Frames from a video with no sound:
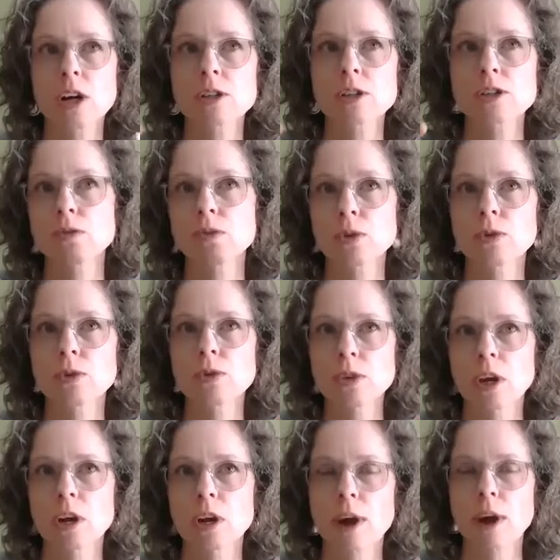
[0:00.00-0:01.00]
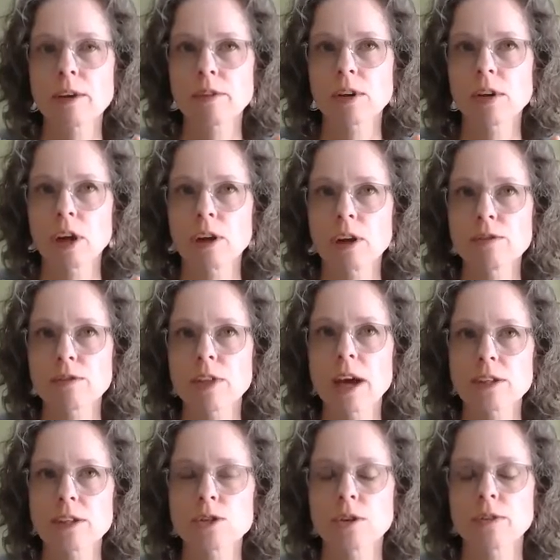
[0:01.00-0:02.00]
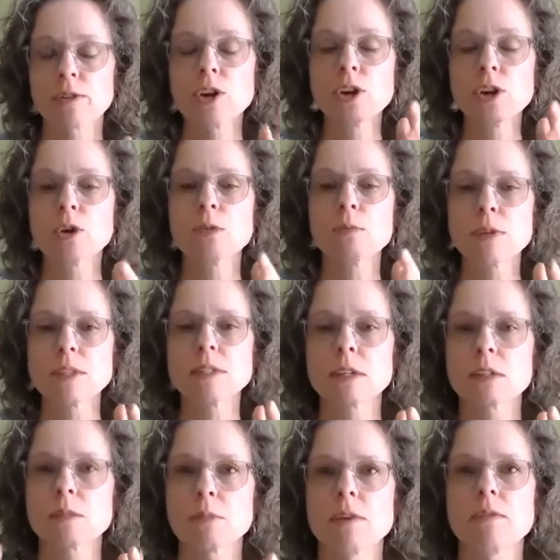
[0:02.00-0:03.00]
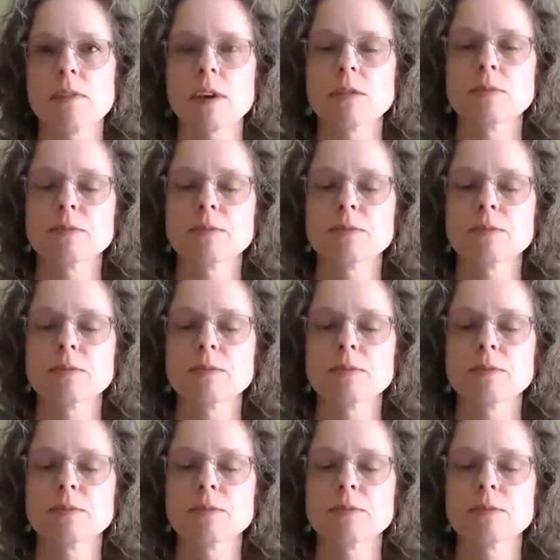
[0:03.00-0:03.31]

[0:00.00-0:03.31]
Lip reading: us through the arrival of that sort of new business pivot?